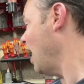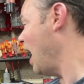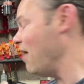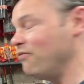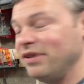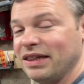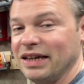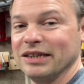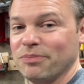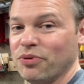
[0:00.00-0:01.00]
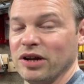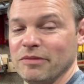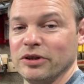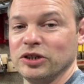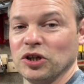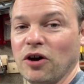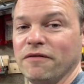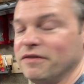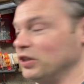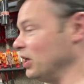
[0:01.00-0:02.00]
Everything is pretty much
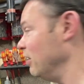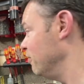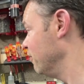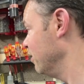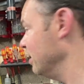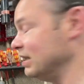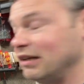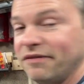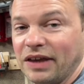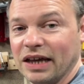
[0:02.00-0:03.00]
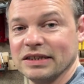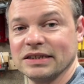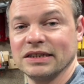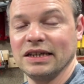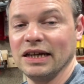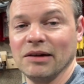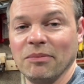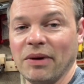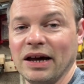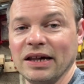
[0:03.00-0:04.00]
off the shelf. The ZVS, you can
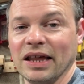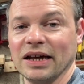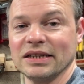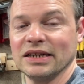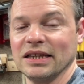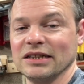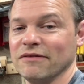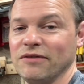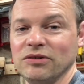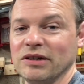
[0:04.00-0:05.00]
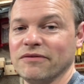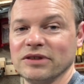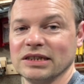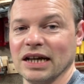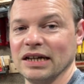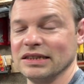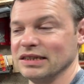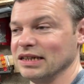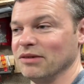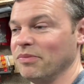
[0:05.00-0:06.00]
buy that. There's a few different sizes
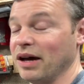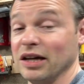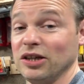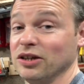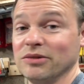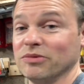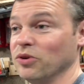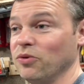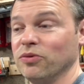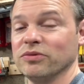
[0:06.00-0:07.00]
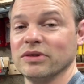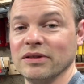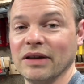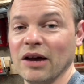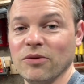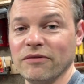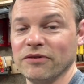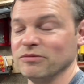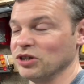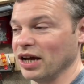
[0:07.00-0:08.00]
you can buy. You could go and get one
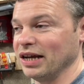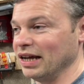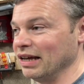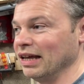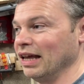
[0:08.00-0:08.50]
from China,